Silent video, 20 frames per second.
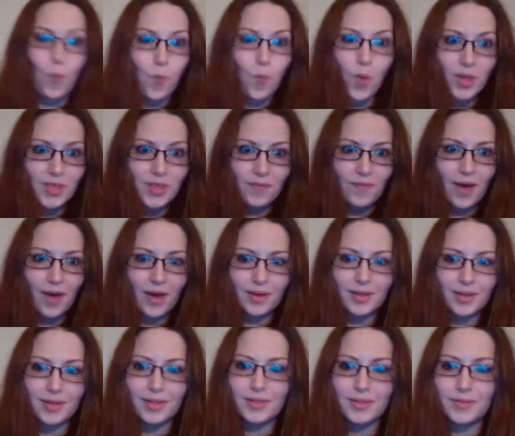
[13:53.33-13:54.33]
what the fuck?
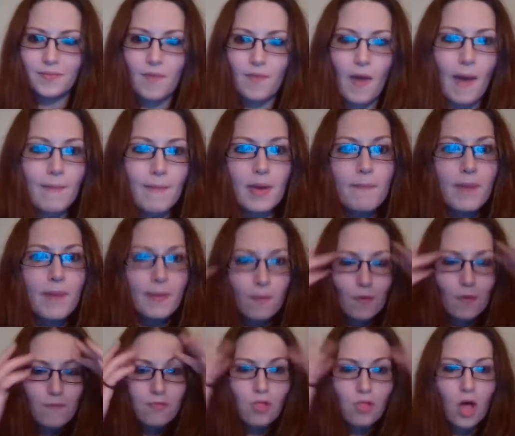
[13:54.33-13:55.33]
I mean,
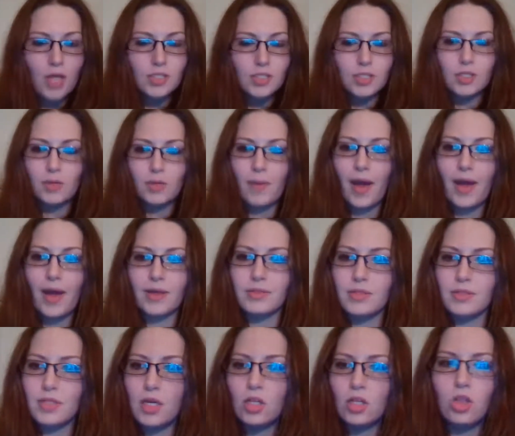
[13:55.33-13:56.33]
people have lost their
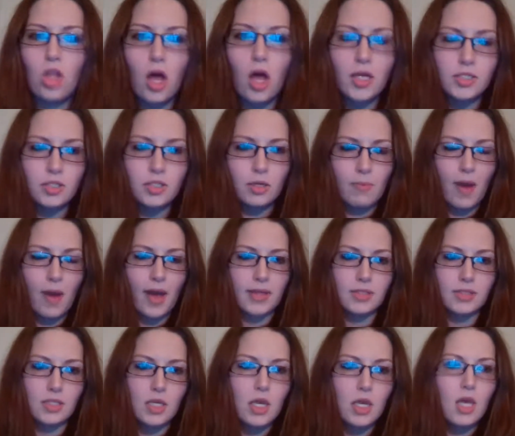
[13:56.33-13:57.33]
minds.
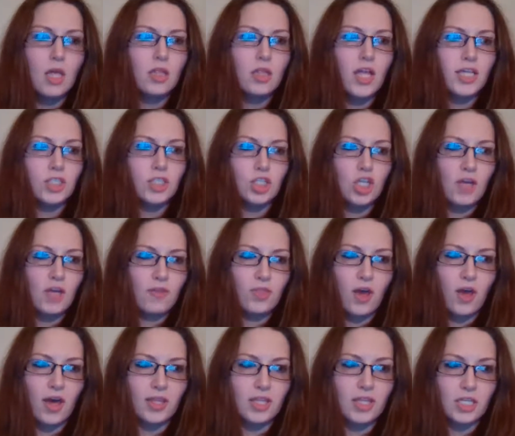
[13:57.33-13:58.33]
Like, she
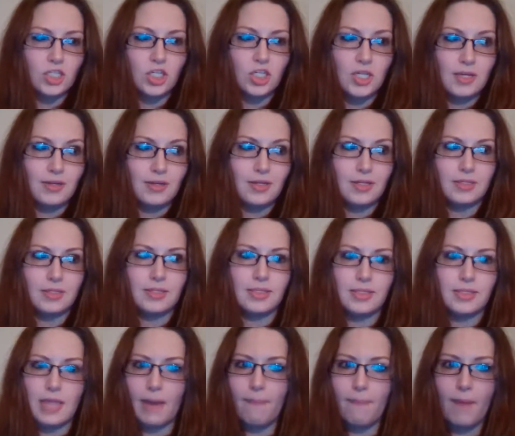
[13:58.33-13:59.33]
thought that she needed to
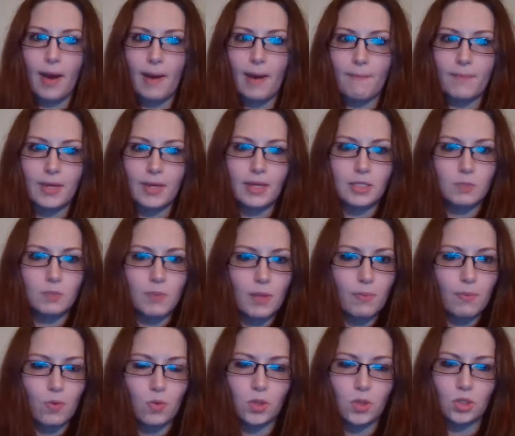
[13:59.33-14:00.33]
step up because
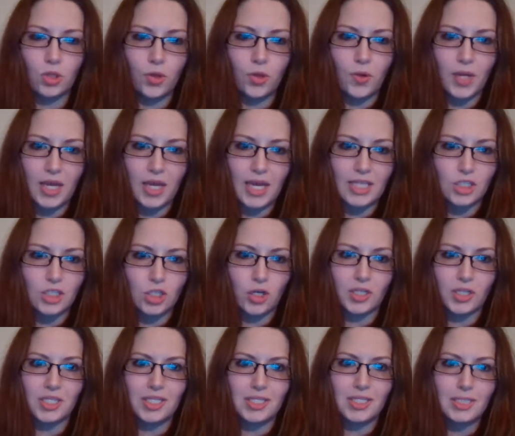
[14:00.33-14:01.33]
people were looting and
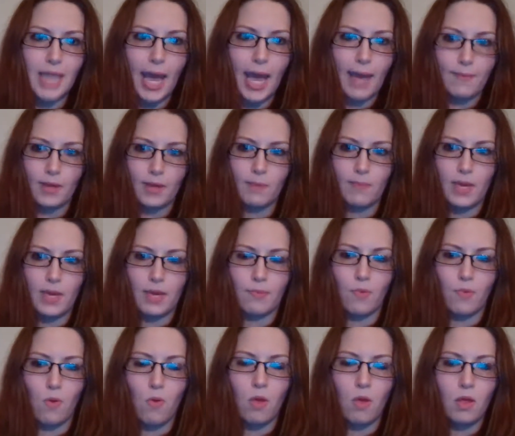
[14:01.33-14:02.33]
start stabbing
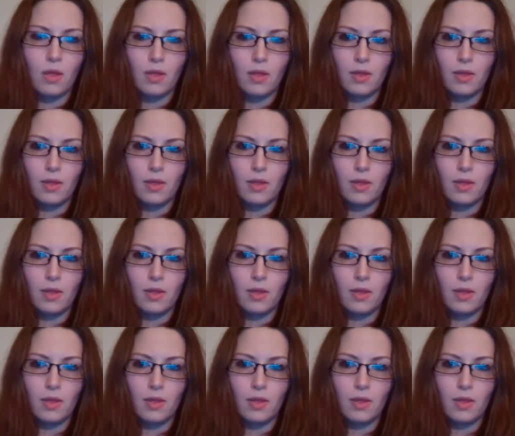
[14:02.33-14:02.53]
people.